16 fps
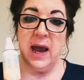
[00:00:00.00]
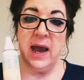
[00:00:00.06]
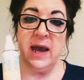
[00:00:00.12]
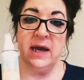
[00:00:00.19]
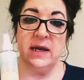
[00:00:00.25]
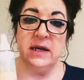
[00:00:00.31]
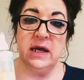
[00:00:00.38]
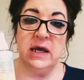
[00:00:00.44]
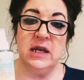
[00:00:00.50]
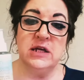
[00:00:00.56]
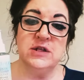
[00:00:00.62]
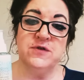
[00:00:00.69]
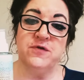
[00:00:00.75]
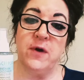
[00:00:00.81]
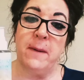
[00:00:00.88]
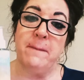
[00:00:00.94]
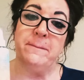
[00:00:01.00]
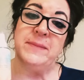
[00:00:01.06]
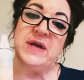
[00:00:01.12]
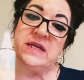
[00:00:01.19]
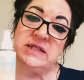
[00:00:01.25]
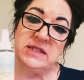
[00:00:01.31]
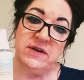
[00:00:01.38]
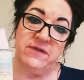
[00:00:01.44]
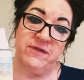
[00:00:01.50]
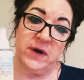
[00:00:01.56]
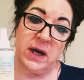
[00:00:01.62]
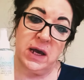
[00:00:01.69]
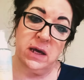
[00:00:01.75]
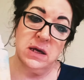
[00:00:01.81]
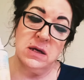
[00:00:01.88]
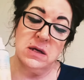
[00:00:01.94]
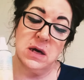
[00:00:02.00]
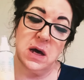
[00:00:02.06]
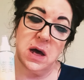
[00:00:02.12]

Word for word: and it is from Pacifica